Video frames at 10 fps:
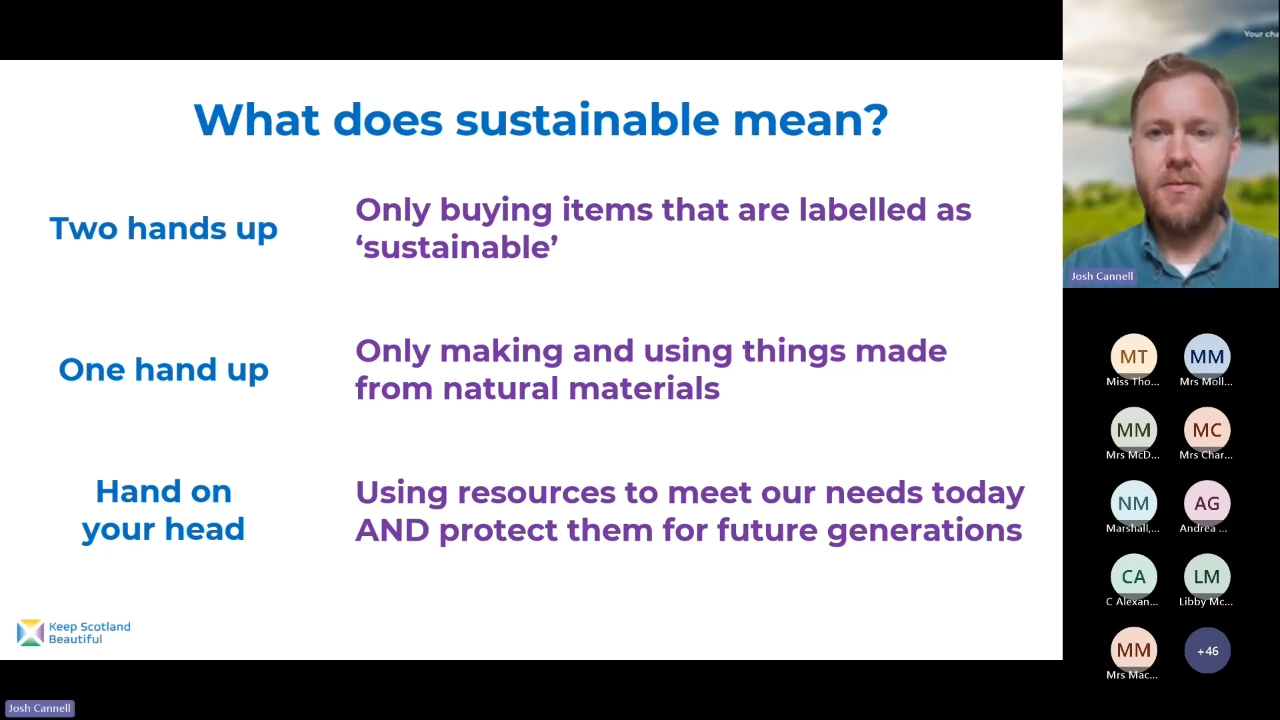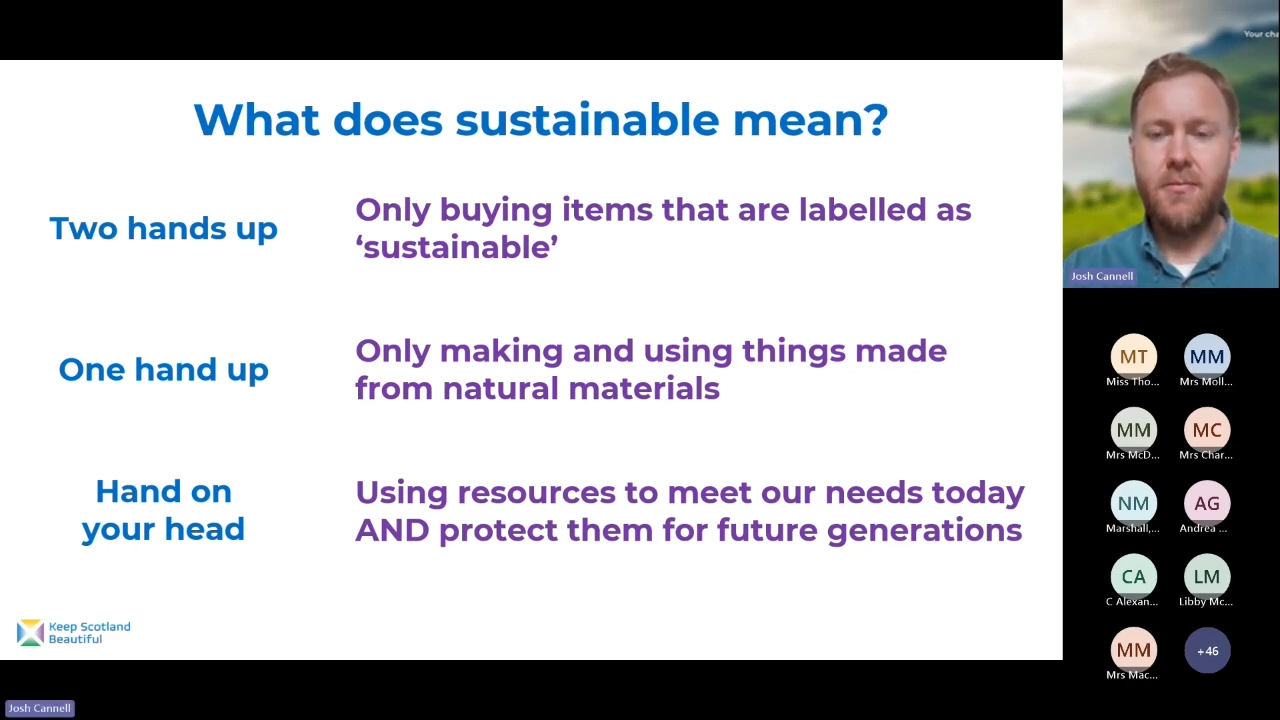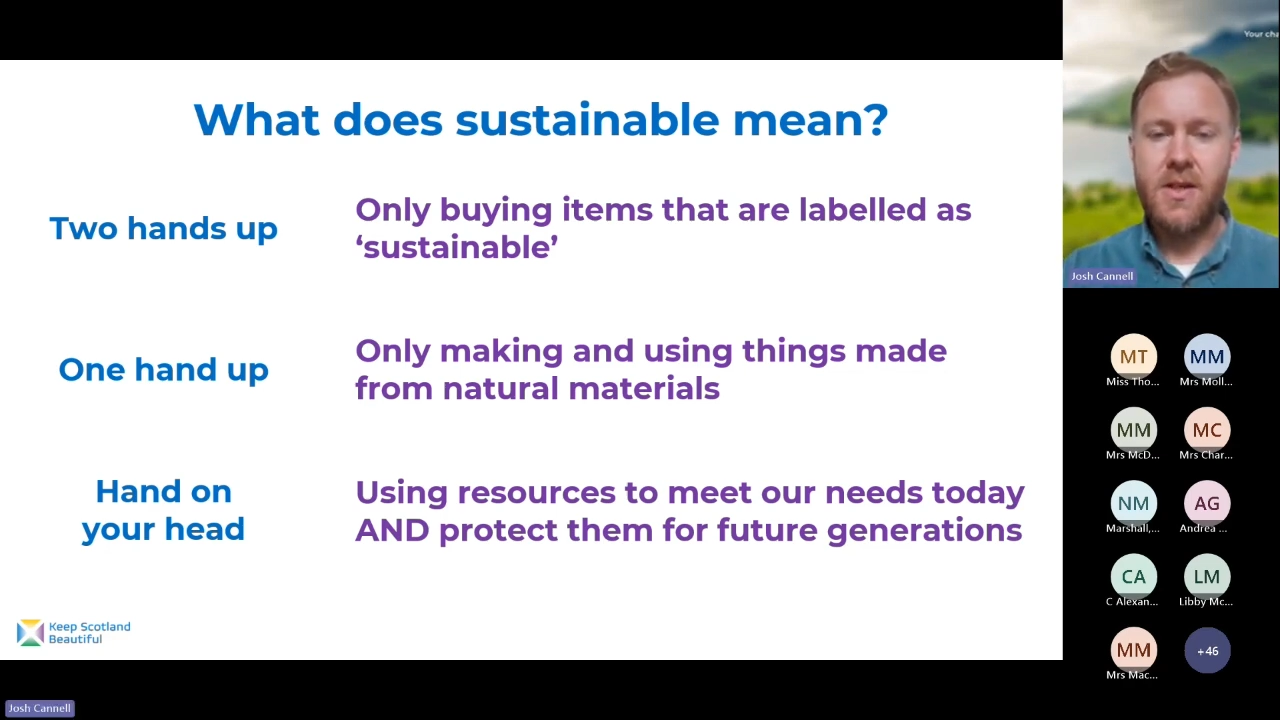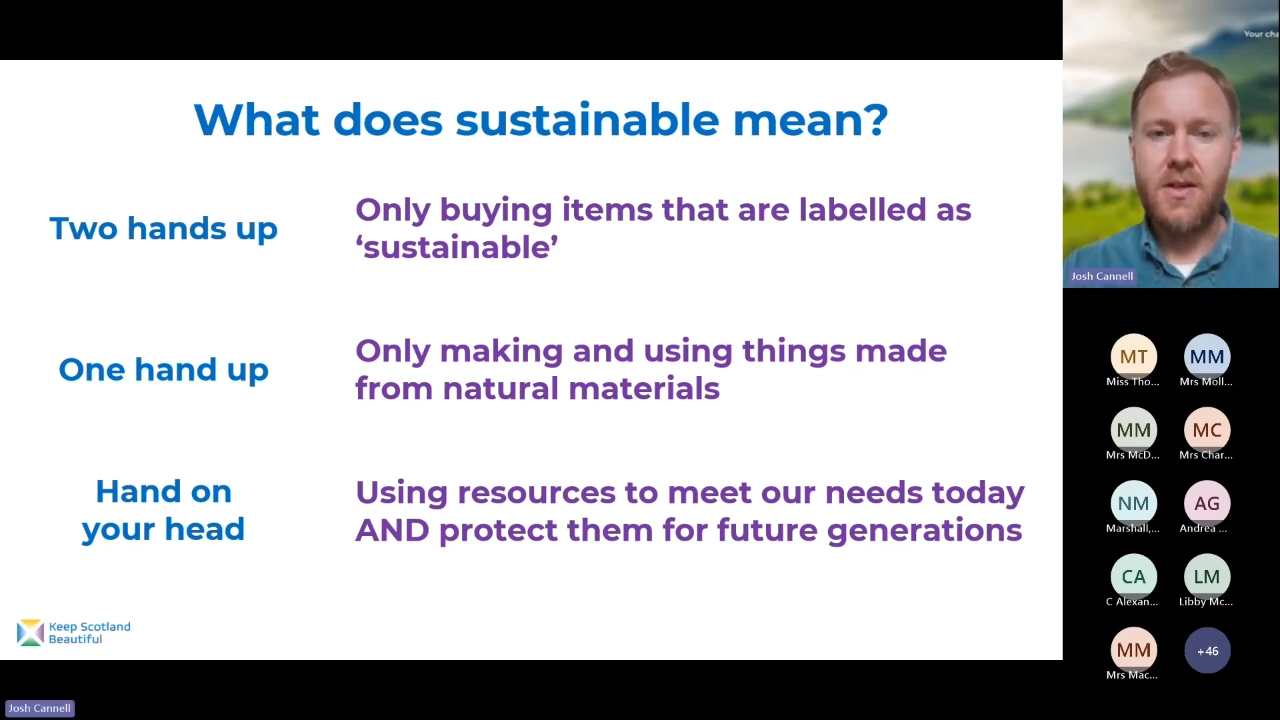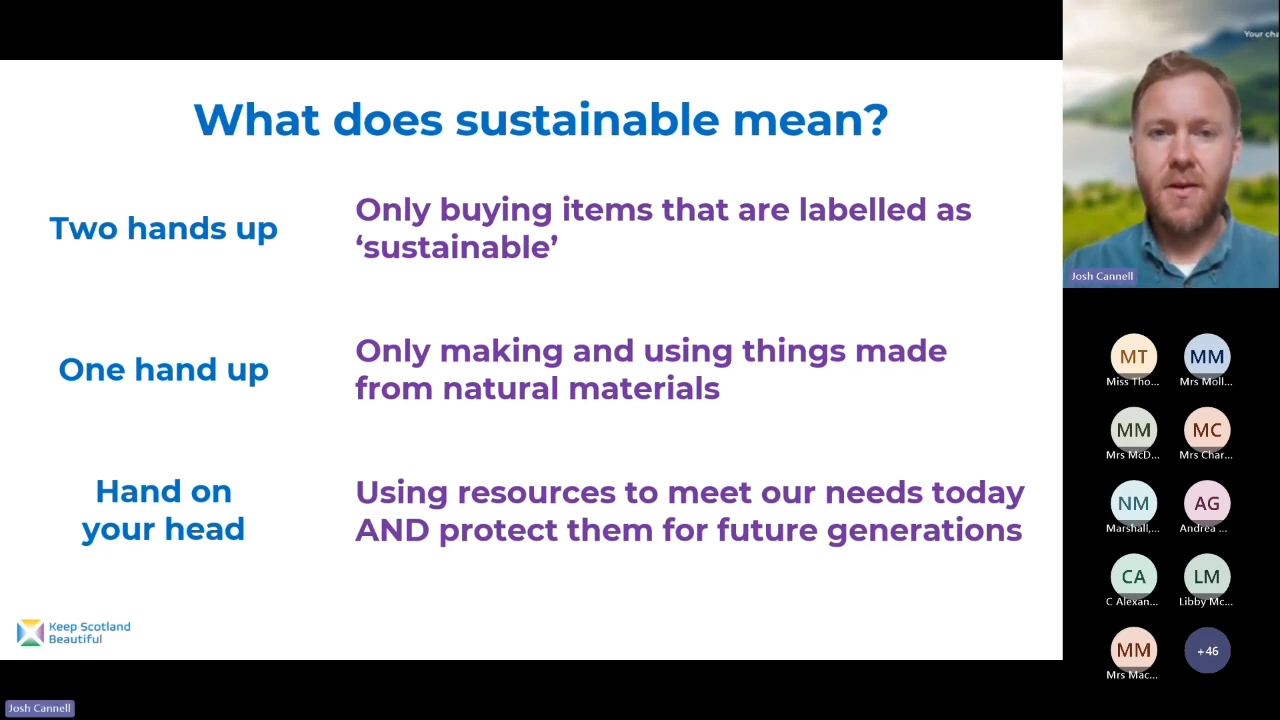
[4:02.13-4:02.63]

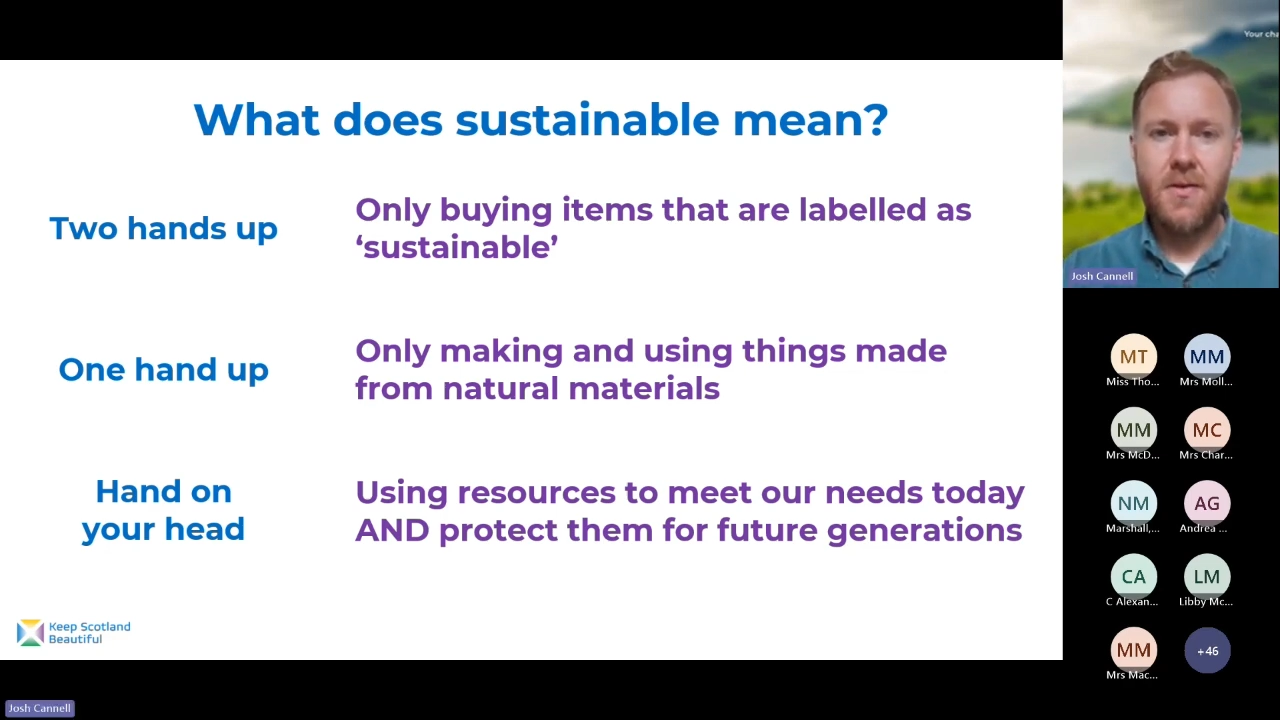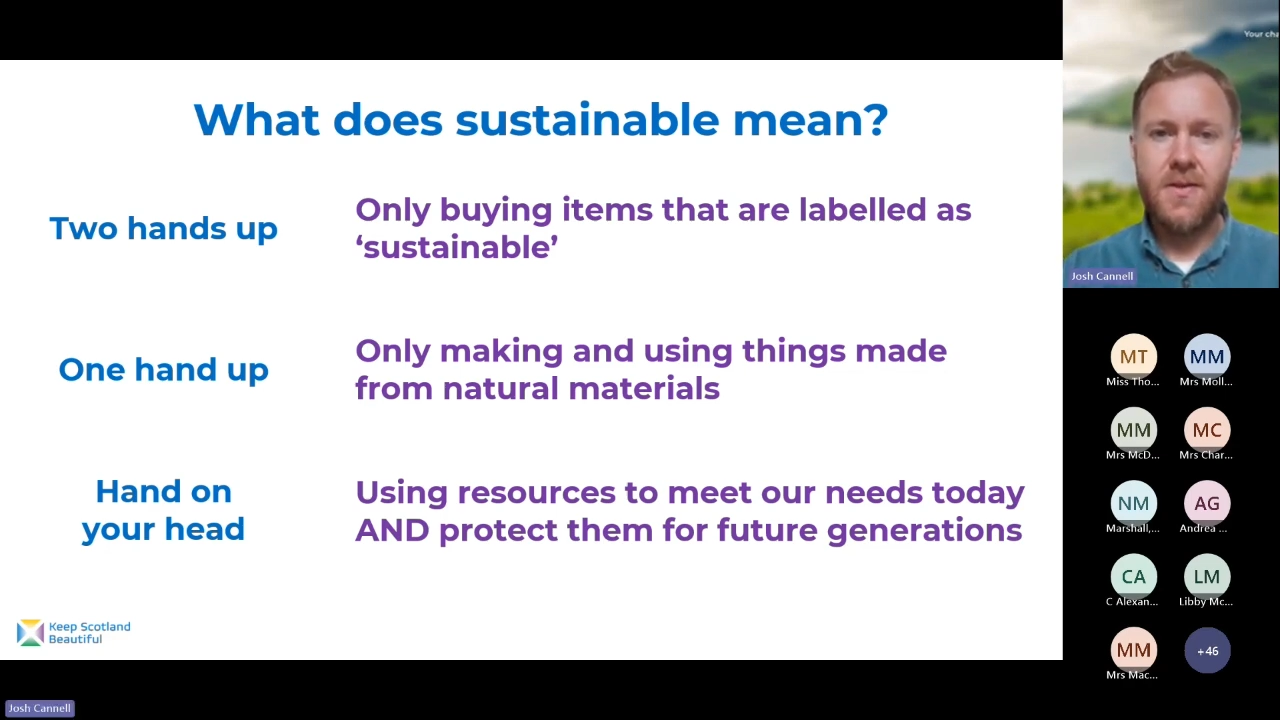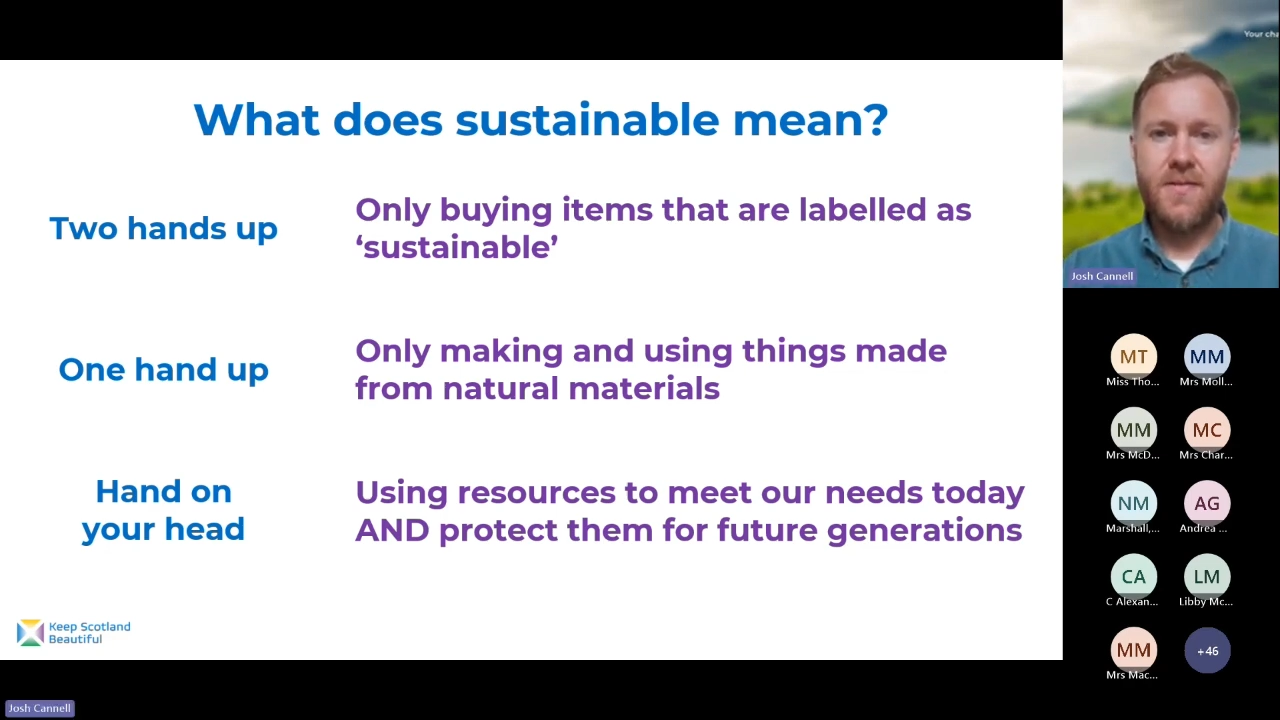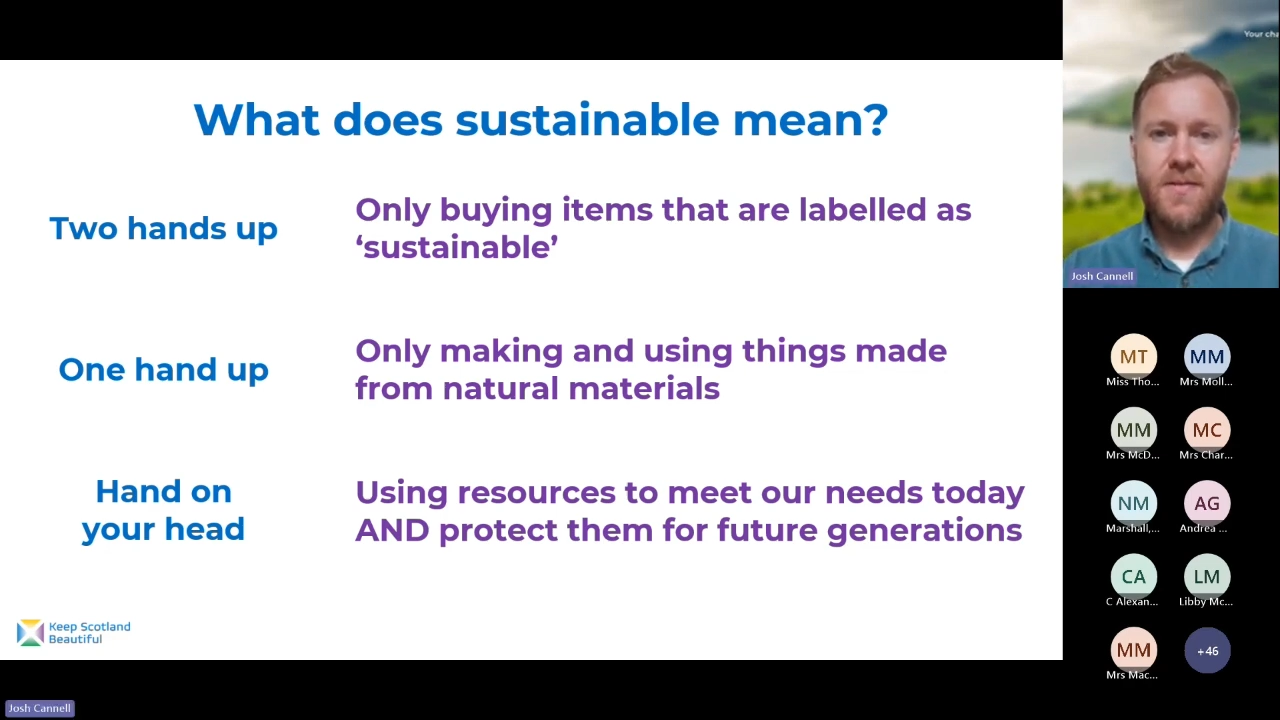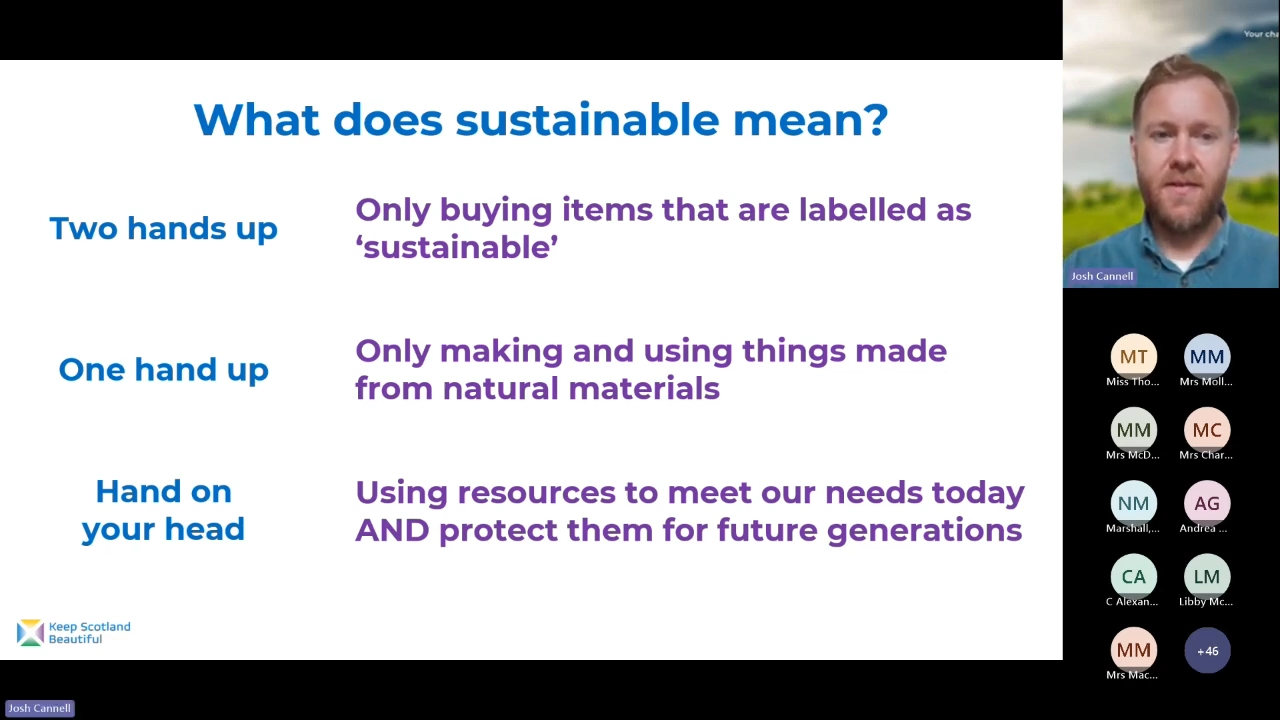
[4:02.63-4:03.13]
which
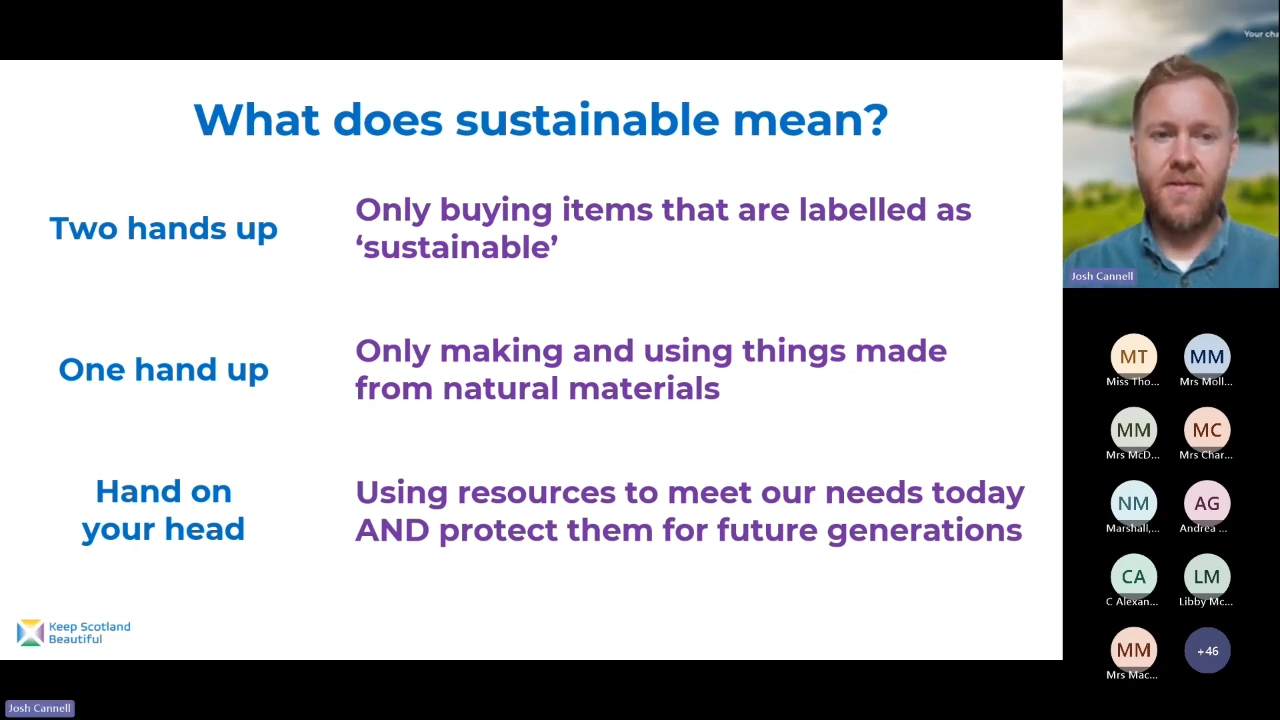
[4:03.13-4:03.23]
lots of